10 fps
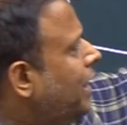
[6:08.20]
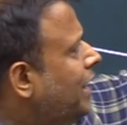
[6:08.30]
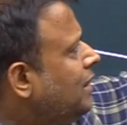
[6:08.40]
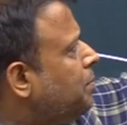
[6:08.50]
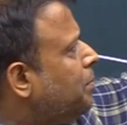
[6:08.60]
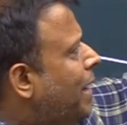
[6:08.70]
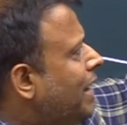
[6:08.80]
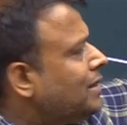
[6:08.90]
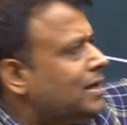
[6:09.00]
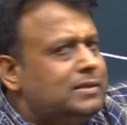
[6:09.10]
n
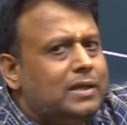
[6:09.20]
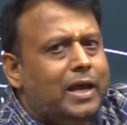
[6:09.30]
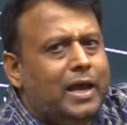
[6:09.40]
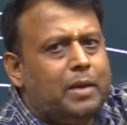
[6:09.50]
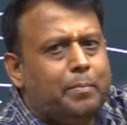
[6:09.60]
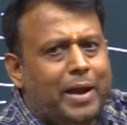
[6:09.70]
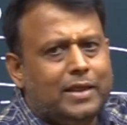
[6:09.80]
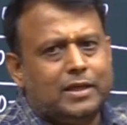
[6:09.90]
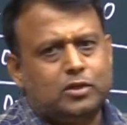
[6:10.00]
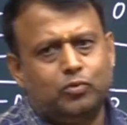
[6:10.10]
minus L
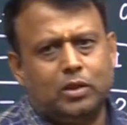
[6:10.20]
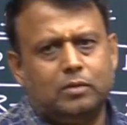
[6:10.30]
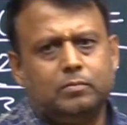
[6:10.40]
minus 1.